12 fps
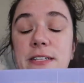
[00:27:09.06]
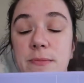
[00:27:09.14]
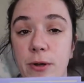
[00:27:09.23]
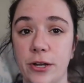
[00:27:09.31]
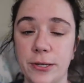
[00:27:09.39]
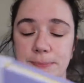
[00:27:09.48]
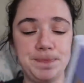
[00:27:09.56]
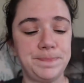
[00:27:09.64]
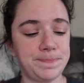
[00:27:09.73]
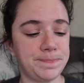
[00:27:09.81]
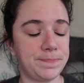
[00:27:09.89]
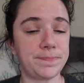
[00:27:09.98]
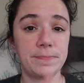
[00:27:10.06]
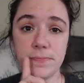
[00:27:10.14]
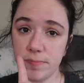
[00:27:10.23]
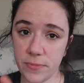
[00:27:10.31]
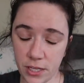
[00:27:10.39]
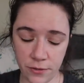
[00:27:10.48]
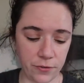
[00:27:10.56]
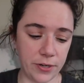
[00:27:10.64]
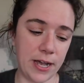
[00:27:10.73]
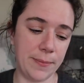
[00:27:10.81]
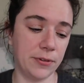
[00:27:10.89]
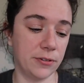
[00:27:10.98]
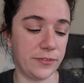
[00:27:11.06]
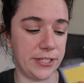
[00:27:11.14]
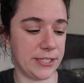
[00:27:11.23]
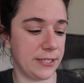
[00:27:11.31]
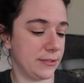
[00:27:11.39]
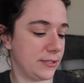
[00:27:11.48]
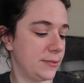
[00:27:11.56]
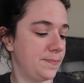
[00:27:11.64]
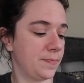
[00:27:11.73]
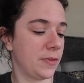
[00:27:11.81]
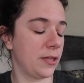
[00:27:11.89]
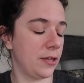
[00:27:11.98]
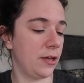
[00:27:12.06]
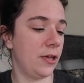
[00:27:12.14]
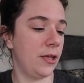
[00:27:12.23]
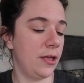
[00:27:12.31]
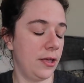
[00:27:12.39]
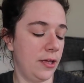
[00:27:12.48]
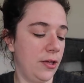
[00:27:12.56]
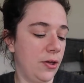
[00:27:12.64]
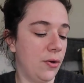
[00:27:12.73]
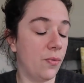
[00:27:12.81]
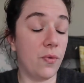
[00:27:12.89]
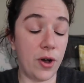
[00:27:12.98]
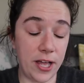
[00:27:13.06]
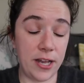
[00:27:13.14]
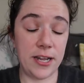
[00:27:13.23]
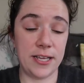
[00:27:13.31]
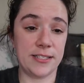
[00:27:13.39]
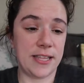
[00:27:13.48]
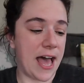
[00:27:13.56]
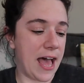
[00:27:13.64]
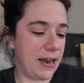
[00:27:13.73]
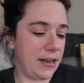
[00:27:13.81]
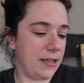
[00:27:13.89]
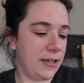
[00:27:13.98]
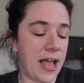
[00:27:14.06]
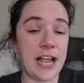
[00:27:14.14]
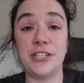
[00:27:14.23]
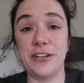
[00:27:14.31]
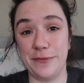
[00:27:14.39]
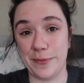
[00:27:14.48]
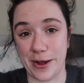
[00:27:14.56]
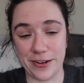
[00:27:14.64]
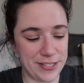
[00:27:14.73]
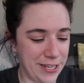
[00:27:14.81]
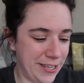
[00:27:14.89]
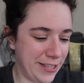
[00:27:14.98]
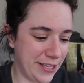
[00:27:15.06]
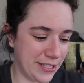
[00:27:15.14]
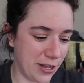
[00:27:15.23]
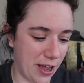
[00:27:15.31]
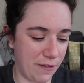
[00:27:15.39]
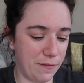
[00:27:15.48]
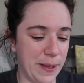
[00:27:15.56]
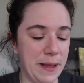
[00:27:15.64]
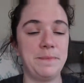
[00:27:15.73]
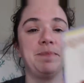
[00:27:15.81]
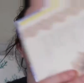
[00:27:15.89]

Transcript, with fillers: this book for a couple of reasons. One is that, I should have marked these off, but